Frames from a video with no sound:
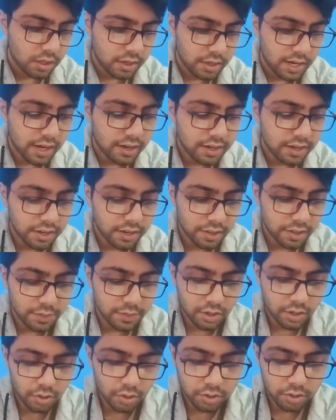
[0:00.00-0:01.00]
That is
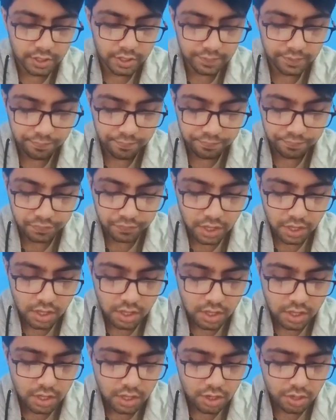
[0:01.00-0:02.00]
dexamethasone. Yeah.
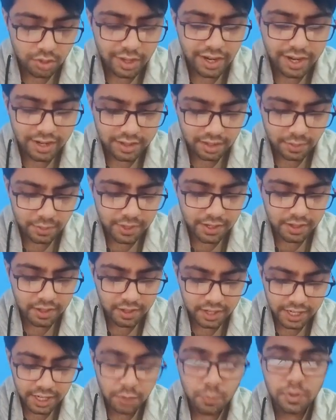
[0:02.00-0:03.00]
So yeah, it's a maternal
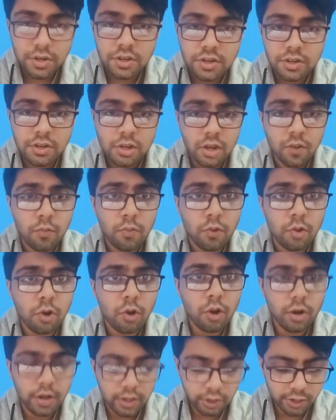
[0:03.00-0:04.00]
administration of
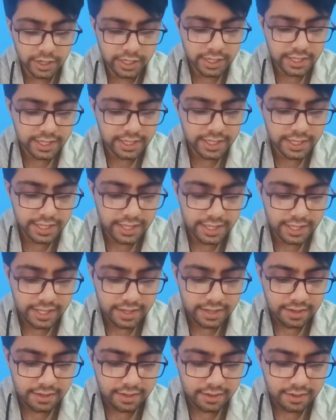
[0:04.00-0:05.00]
glucocorticoids.
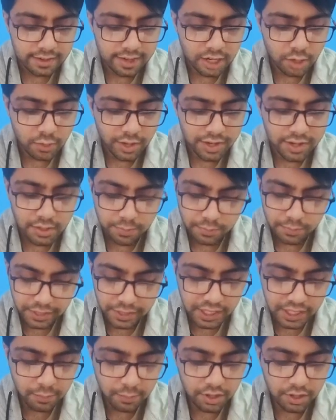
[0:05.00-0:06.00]
It is advised in
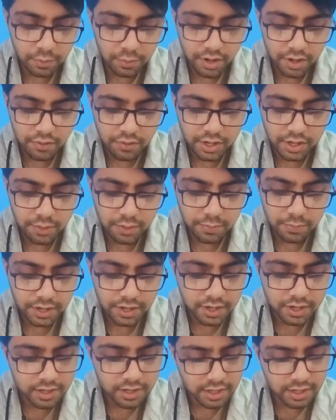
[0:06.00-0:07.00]
preterm labor when the
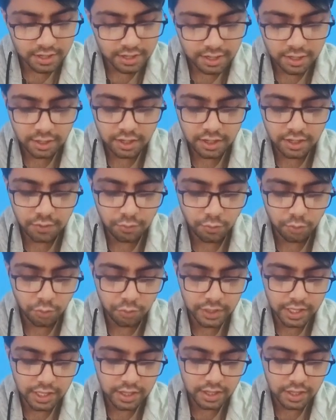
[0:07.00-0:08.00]
period is less than 34
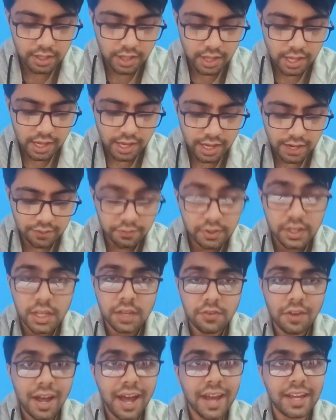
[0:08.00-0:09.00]
weeks, and we
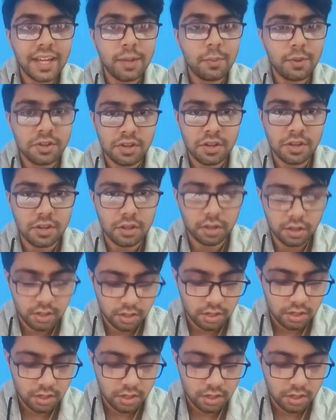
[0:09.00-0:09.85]
give a IM injection